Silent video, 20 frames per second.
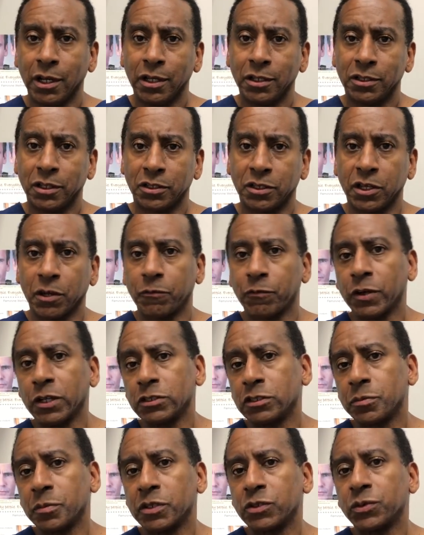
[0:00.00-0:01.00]
the
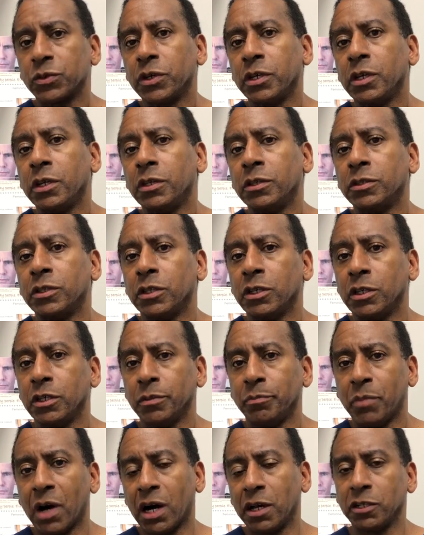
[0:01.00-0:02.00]
difference between the
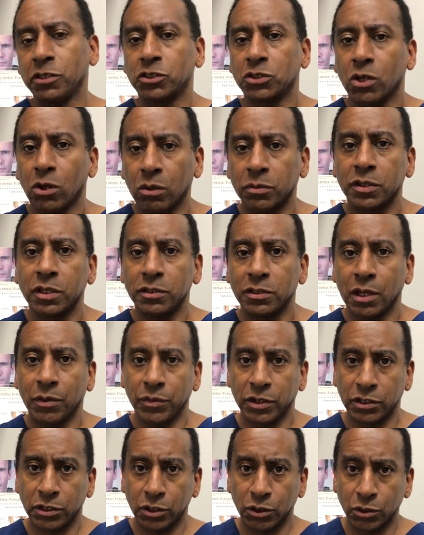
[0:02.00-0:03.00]
body sculpting that
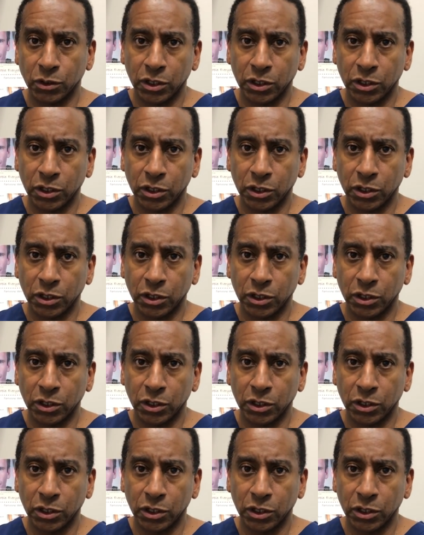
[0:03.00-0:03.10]
we do